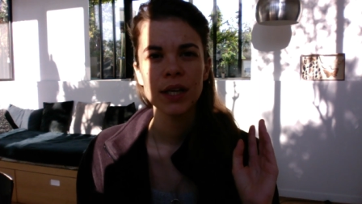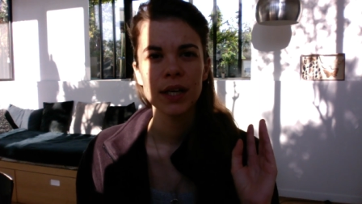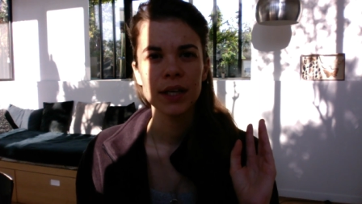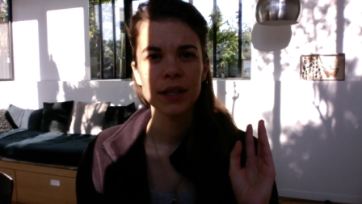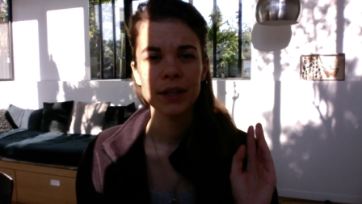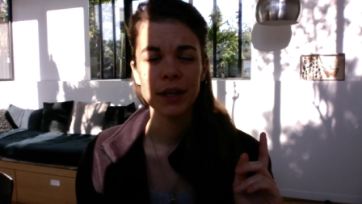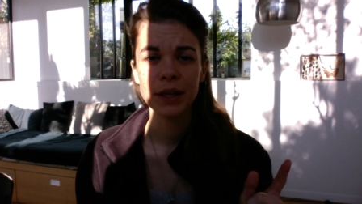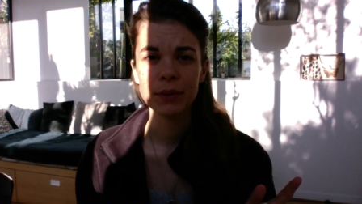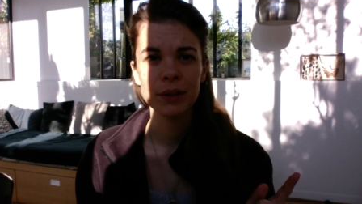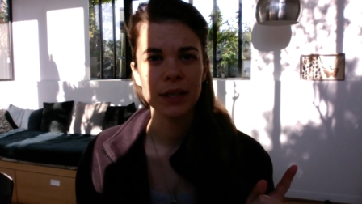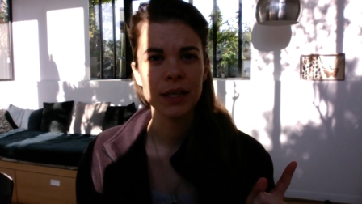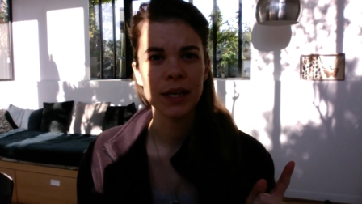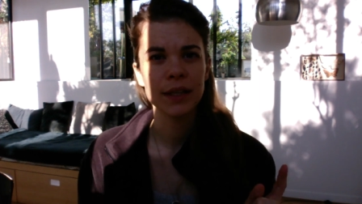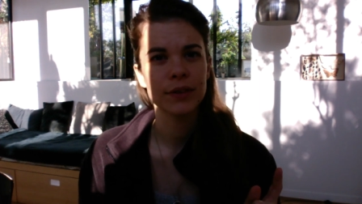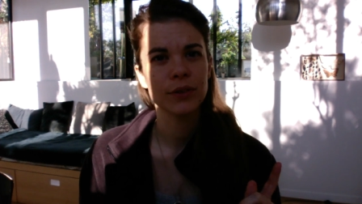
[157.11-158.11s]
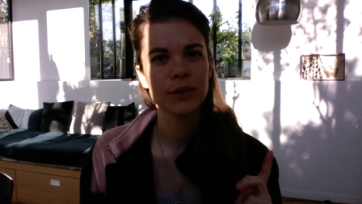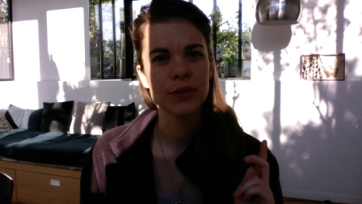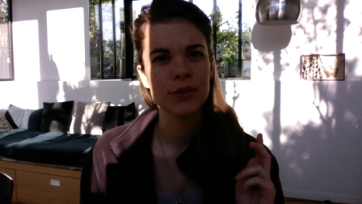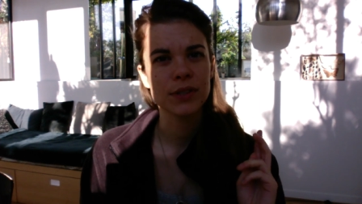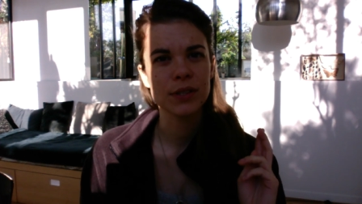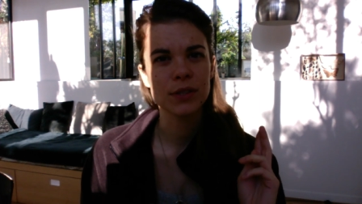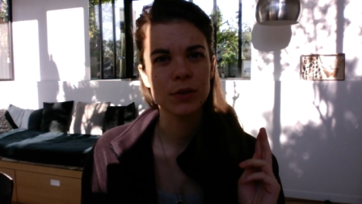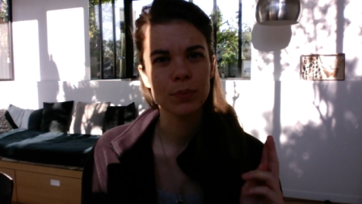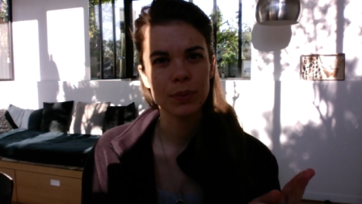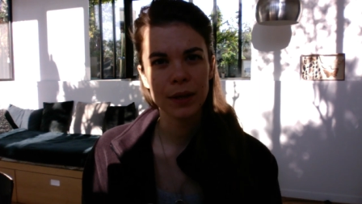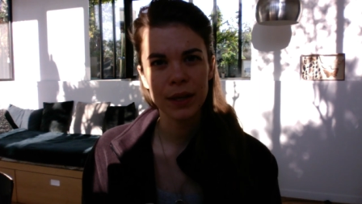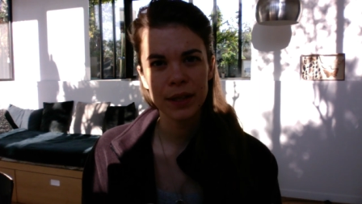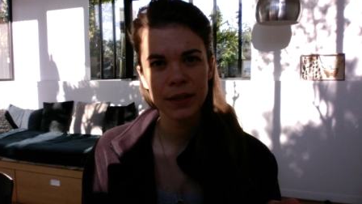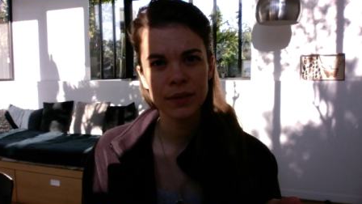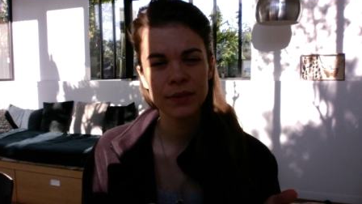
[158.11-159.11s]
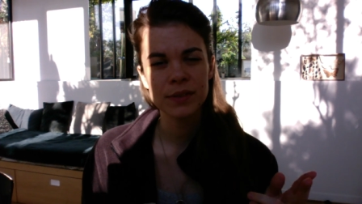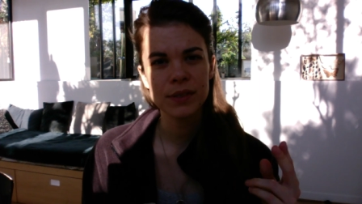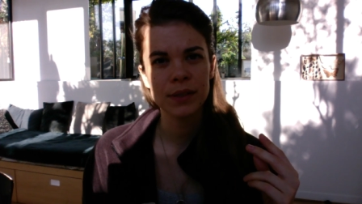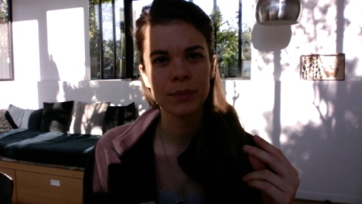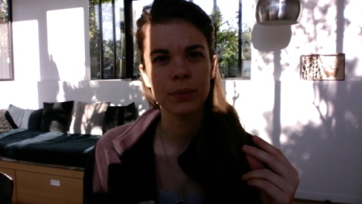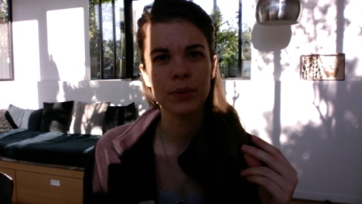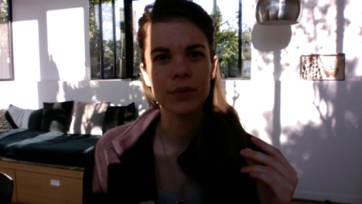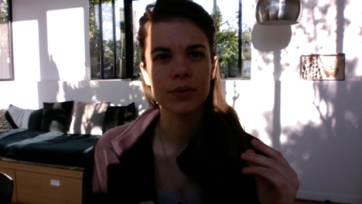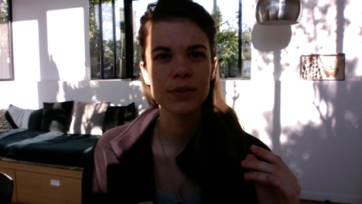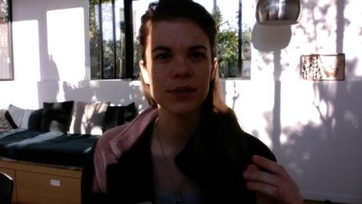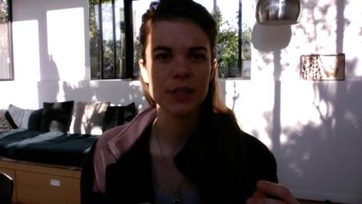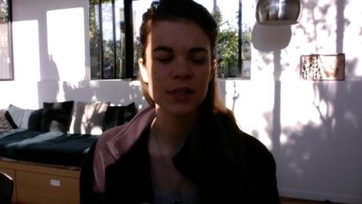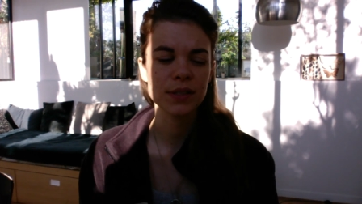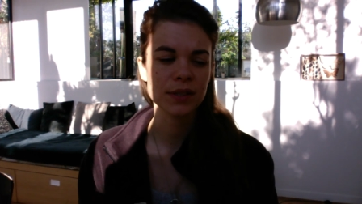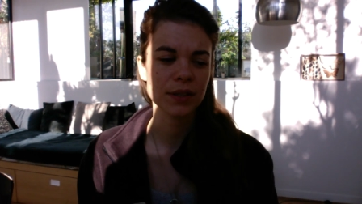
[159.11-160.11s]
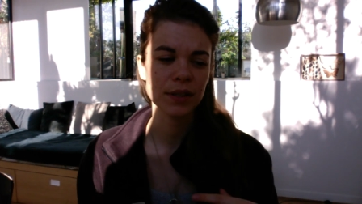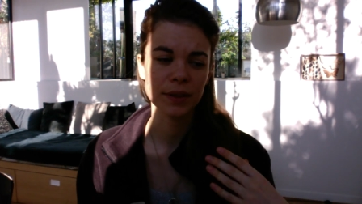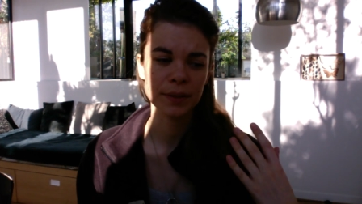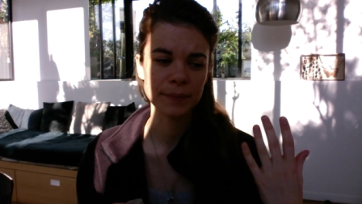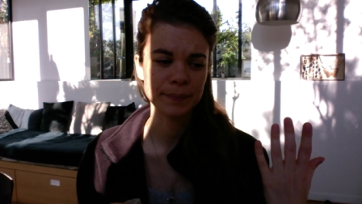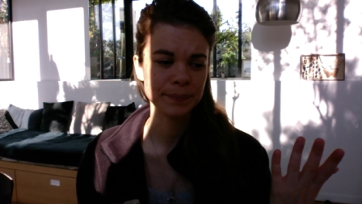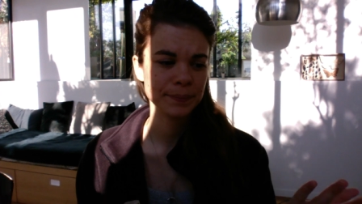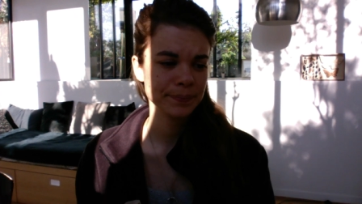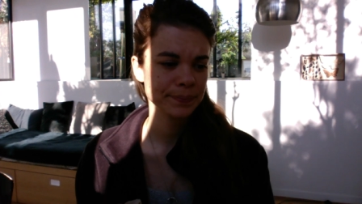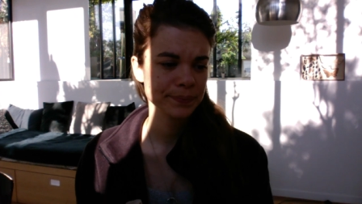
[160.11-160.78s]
uh, i really like those there's the pleiadian symbols there's um,